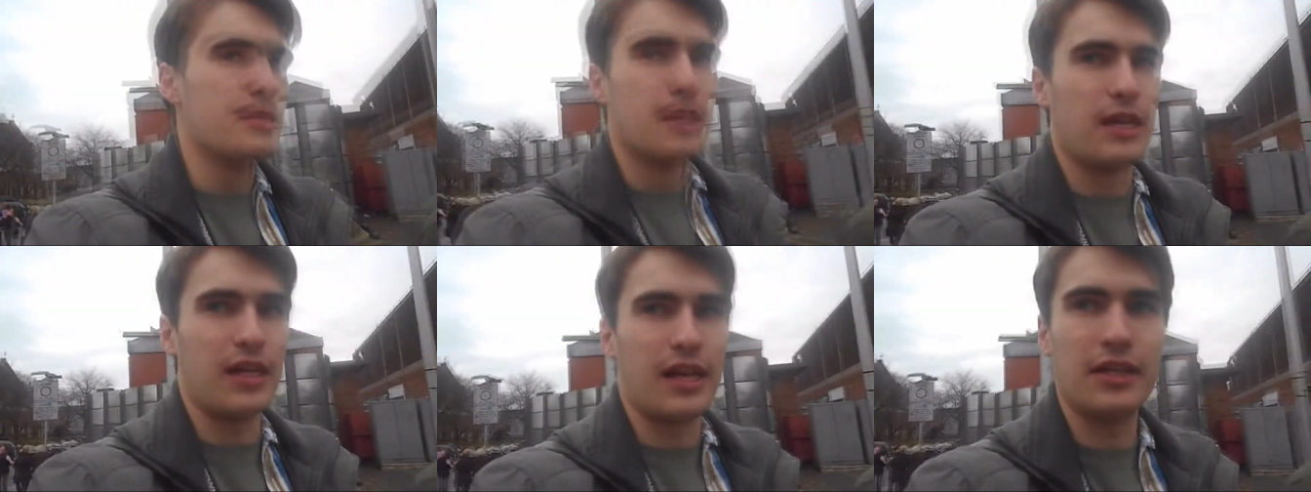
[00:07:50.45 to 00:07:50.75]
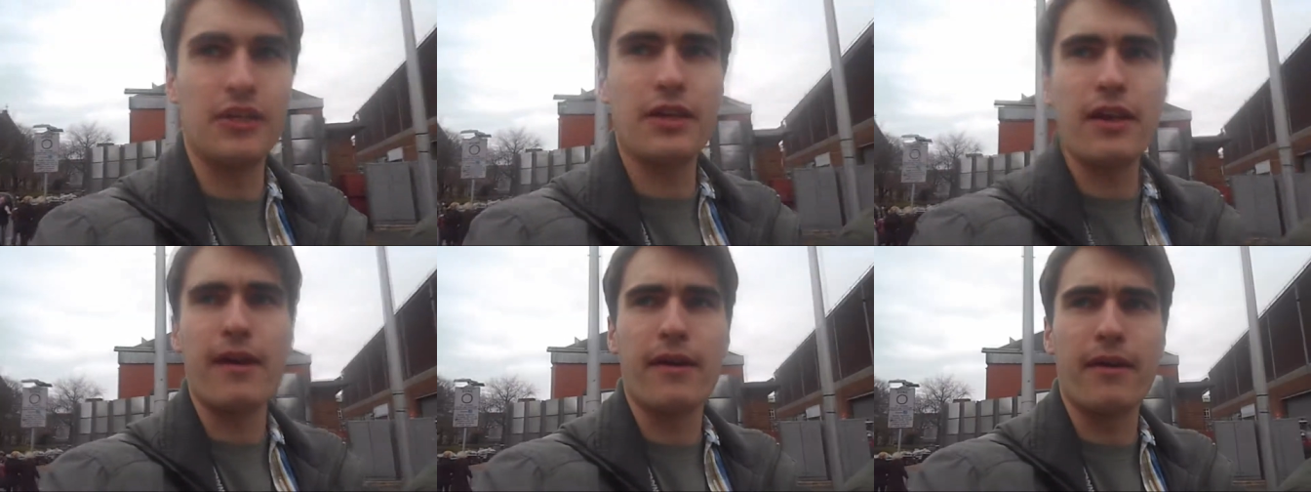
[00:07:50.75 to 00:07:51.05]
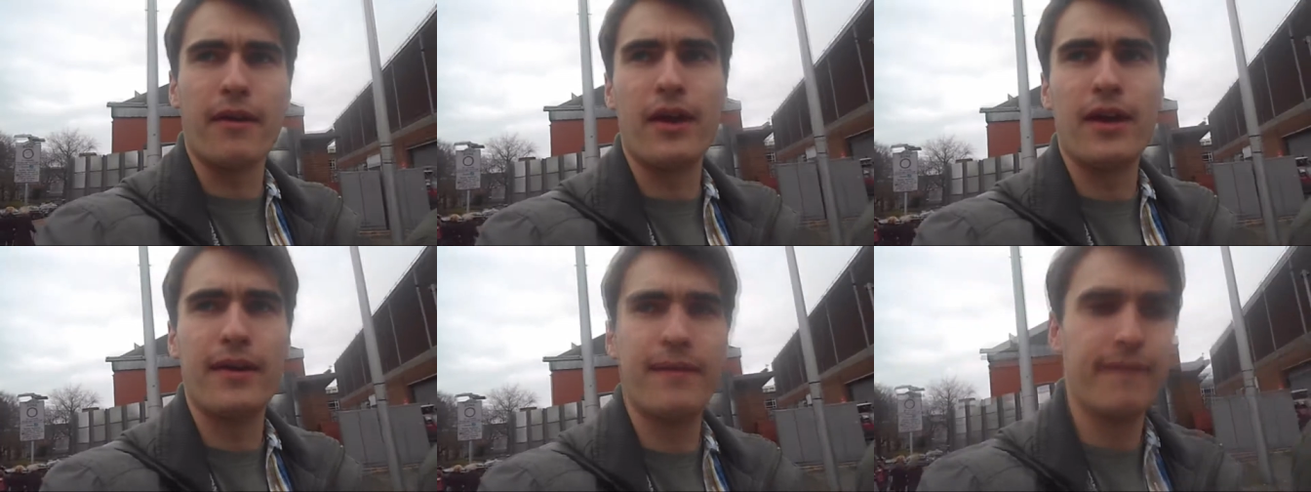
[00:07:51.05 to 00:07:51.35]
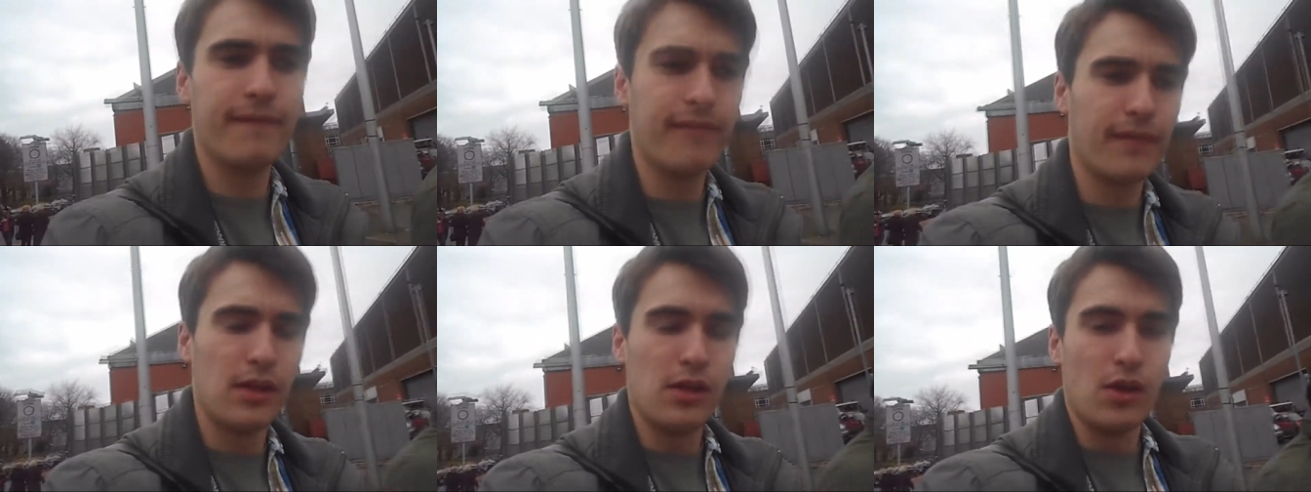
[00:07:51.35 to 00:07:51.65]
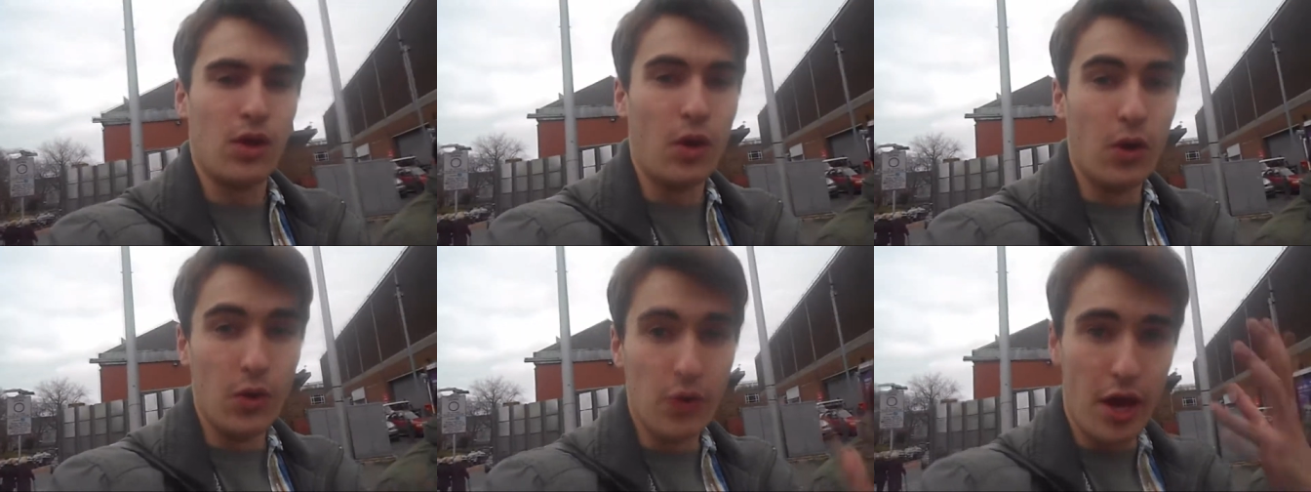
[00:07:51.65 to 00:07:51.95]
And I don't know.
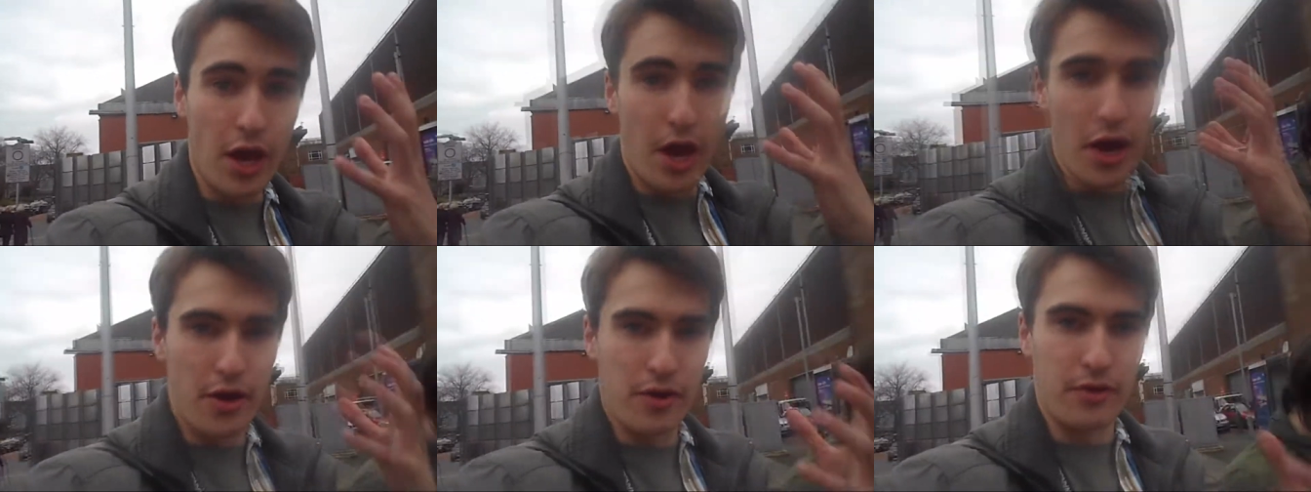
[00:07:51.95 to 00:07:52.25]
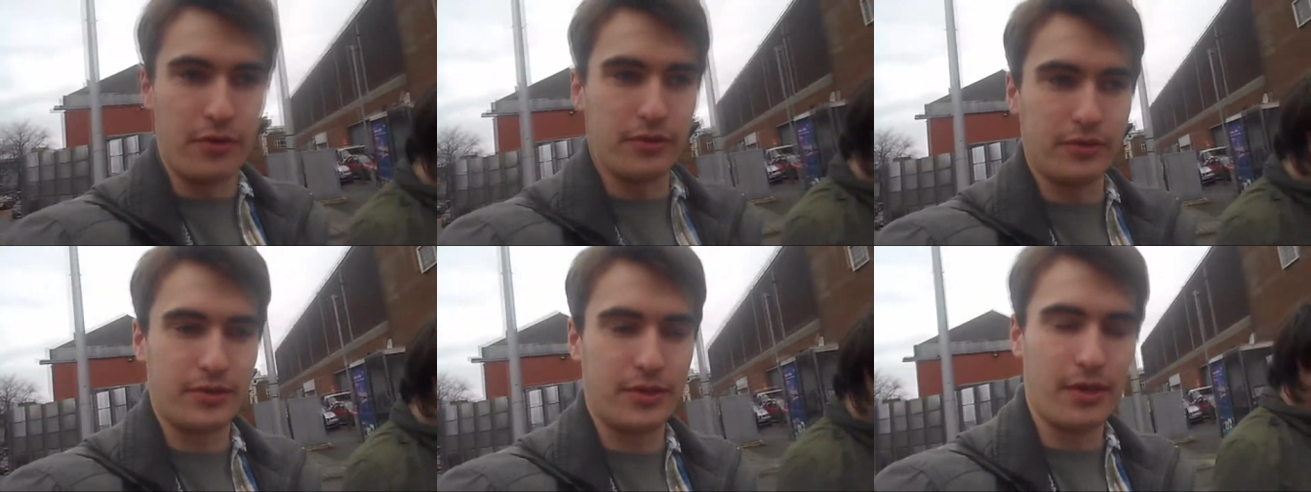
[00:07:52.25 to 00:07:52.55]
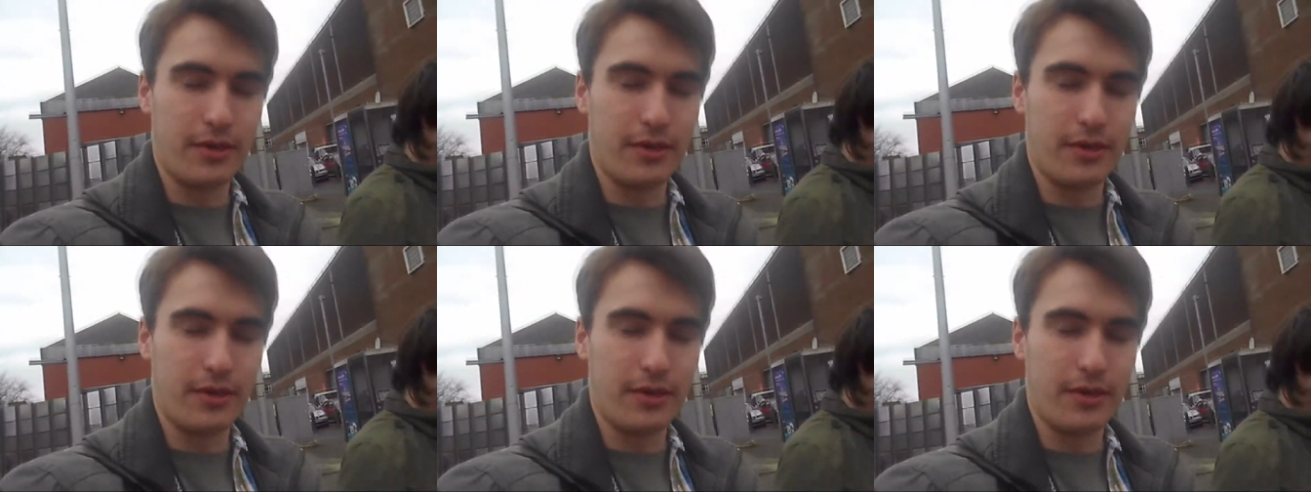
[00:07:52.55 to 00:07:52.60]
Who knows?